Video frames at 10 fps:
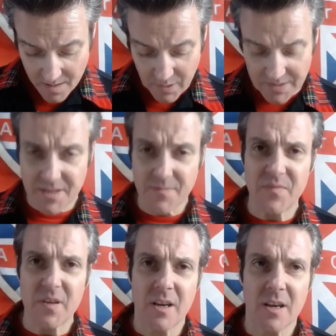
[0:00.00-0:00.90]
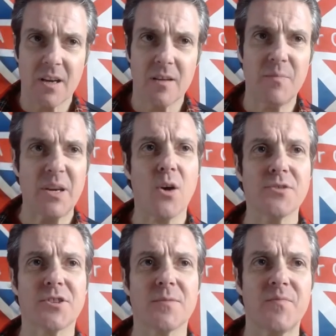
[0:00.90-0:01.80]
But
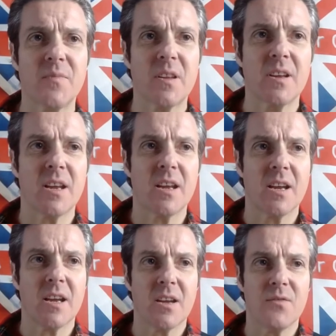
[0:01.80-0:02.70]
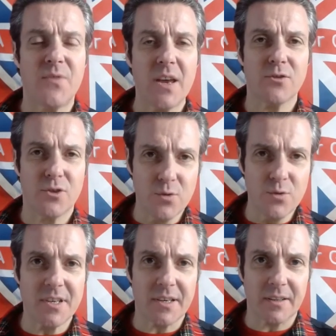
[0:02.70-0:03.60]
because they're
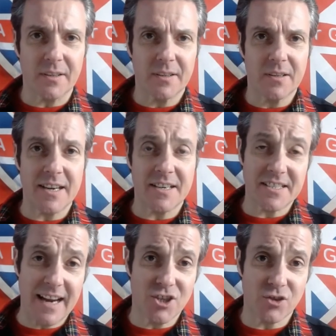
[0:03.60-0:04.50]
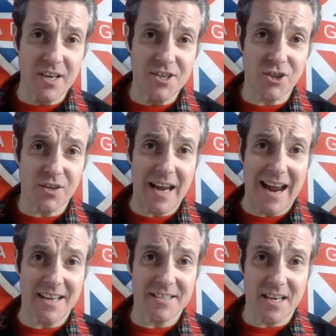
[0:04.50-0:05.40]
using exaggeration
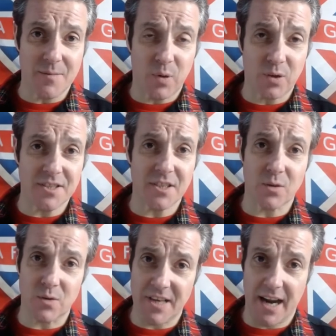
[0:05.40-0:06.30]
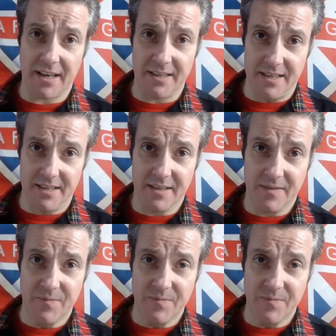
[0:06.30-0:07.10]
as a political technique